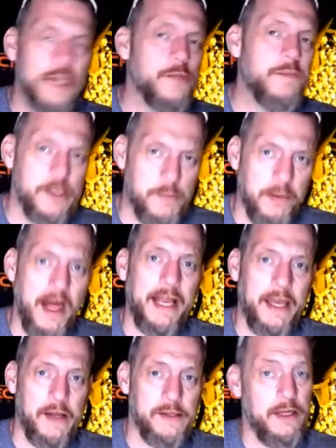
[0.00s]
when it's pitch
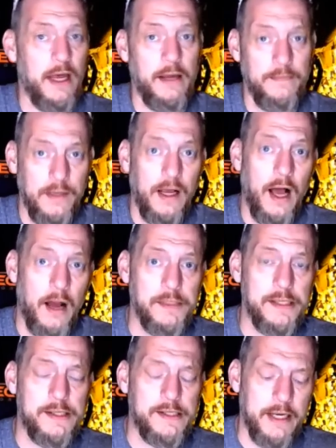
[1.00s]
black outside.
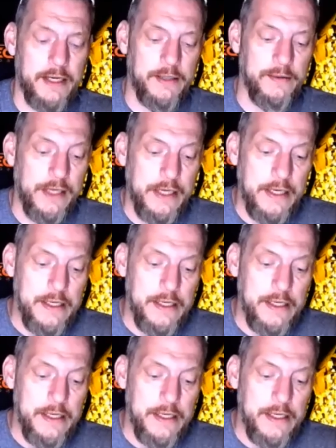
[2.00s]
I'm just saying.